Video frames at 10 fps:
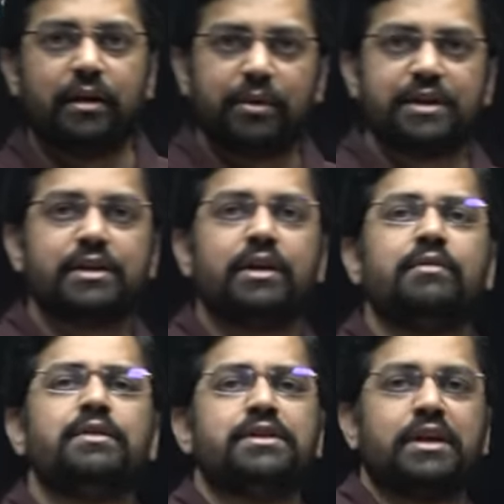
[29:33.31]

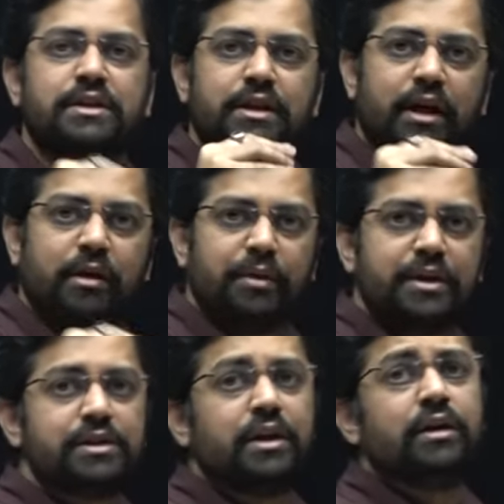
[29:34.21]
administrative structure,
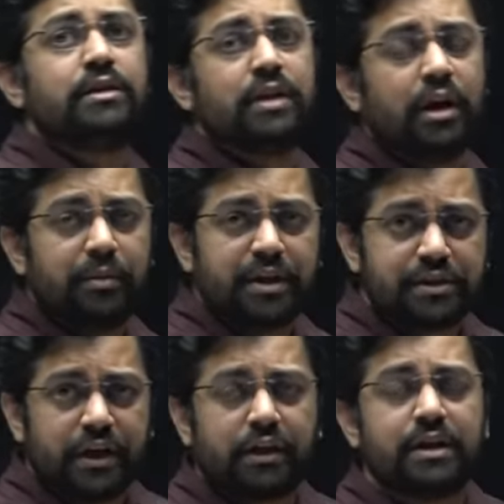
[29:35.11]
administrate
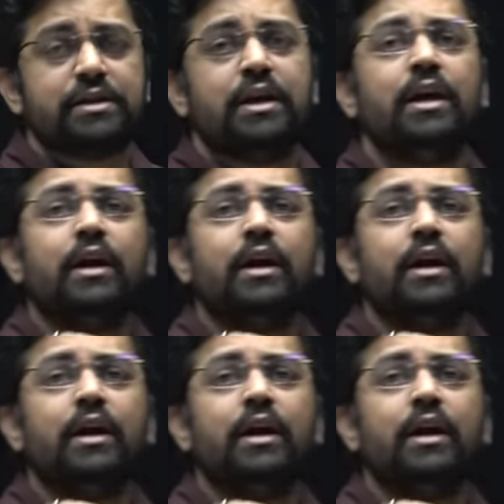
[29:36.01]
administrators,